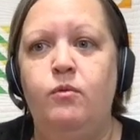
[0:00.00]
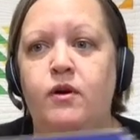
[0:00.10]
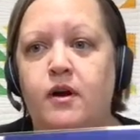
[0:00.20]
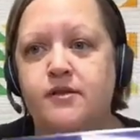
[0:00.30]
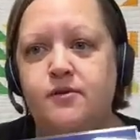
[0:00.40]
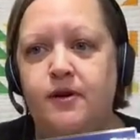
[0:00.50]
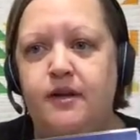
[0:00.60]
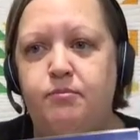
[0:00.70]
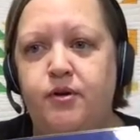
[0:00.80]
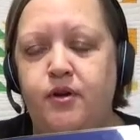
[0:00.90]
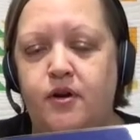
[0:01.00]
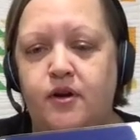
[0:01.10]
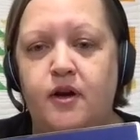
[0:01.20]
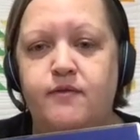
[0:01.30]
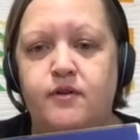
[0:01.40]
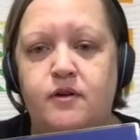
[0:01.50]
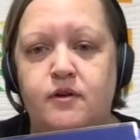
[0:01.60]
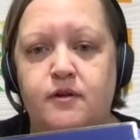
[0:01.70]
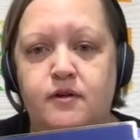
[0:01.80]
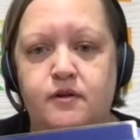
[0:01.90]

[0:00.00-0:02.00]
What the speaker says: we're also going to put your cover